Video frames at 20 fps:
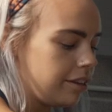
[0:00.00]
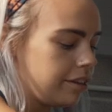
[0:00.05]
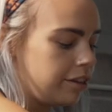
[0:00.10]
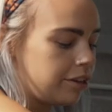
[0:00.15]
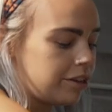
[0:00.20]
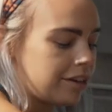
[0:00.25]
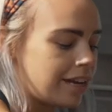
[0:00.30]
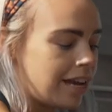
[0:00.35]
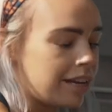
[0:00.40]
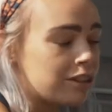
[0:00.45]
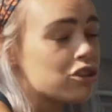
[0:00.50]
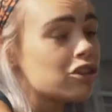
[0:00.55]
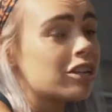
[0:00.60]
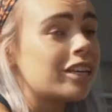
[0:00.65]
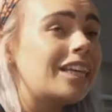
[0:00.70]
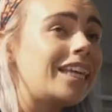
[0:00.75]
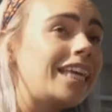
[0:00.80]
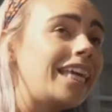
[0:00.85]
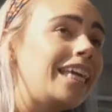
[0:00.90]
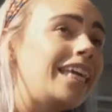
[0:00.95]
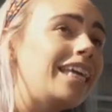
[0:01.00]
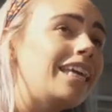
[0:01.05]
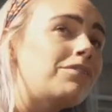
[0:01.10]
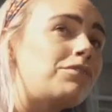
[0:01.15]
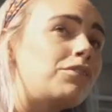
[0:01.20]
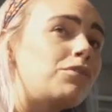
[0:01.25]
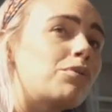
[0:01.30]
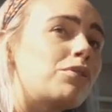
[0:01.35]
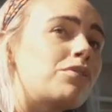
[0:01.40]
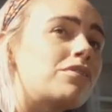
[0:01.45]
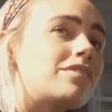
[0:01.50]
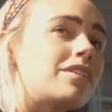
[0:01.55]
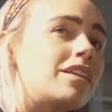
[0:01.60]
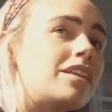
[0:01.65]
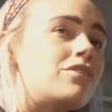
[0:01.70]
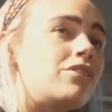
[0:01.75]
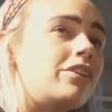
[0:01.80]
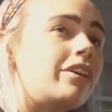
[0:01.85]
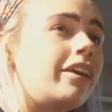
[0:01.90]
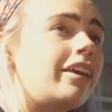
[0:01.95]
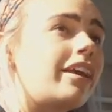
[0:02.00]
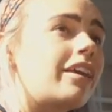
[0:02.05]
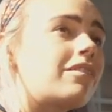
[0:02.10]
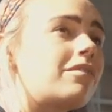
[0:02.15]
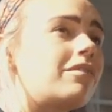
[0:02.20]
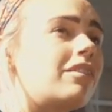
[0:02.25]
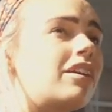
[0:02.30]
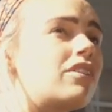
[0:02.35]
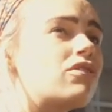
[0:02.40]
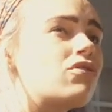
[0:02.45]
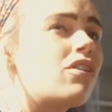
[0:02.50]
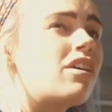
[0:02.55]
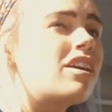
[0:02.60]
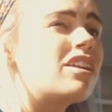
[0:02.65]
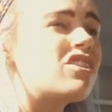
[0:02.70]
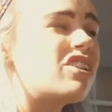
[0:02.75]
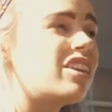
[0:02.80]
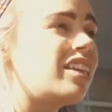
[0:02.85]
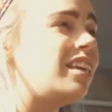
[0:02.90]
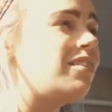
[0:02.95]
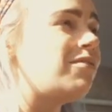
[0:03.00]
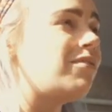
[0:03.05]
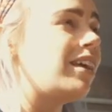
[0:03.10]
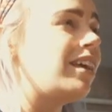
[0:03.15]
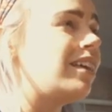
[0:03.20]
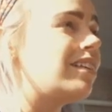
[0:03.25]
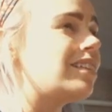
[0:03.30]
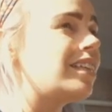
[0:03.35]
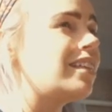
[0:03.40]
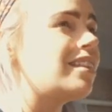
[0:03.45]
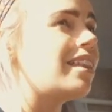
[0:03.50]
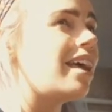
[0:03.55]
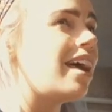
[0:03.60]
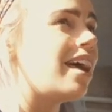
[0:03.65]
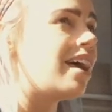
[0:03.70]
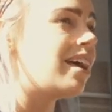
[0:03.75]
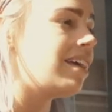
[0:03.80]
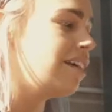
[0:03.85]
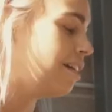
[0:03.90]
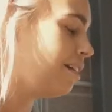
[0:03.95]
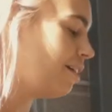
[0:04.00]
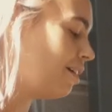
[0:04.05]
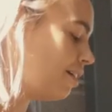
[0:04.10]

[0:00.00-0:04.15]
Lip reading: You could add chilli if you wanted. You could get some like dried chilli flakes in there.